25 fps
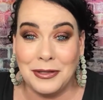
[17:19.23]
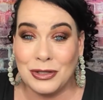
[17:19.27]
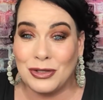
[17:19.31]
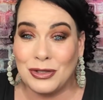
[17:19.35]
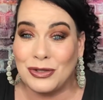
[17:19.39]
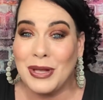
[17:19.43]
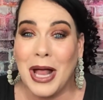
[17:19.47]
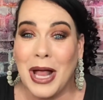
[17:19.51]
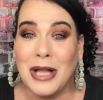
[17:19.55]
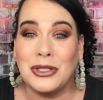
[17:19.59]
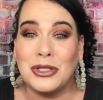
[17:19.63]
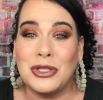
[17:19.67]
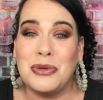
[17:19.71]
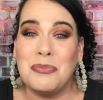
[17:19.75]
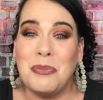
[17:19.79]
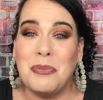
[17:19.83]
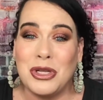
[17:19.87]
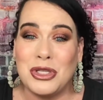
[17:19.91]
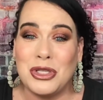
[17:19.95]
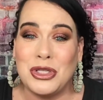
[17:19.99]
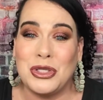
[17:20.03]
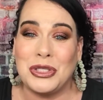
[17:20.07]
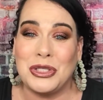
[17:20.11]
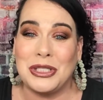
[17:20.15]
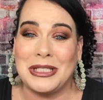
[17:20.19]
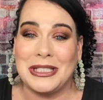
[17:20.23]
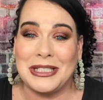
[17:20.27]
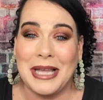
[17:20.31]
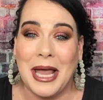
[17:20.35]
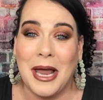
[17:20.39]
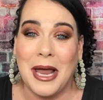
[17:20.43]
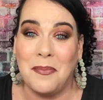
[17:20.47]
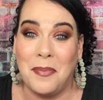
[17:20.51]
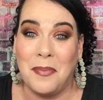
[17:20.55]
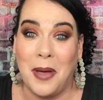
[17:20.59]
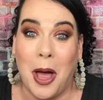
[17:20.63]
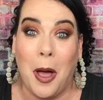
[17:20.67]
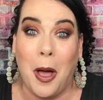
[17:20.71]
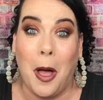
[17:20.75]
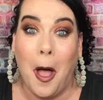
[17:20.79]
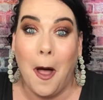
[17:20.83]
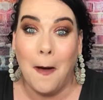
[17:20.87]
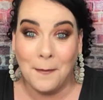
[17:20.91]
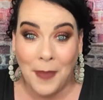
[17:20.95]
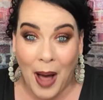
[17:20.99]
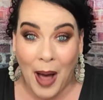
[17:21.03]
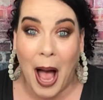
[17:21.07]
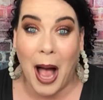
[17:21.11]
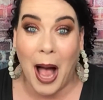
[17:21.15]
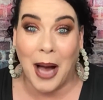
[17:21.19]
There's not too much you can say about
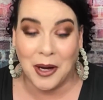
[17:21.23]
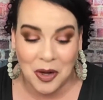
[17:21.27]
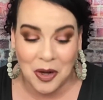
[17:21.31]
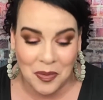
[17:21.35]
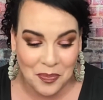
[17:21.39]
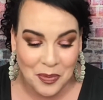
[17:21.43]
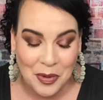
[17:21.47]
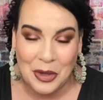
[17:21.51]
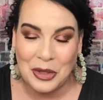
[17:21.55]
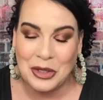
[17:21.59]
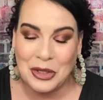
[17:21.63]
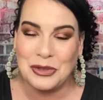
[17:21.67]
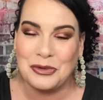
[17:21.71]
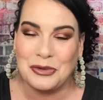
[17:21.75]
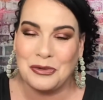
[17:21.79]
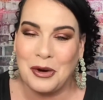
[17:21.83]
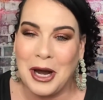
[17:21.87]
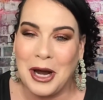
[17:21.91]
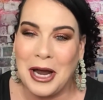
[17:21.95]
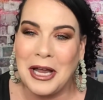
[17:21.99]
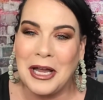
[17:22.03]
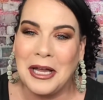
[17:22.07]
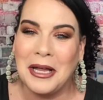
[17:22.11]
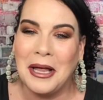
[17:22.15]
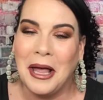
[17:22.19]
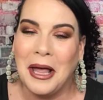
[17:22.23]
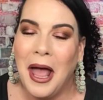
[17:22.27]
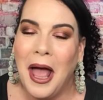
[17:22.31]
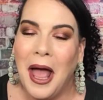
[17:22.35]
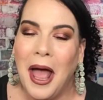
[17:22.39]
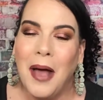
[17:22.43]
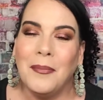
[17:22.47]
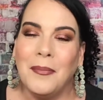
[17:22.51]
pocketbooks, right?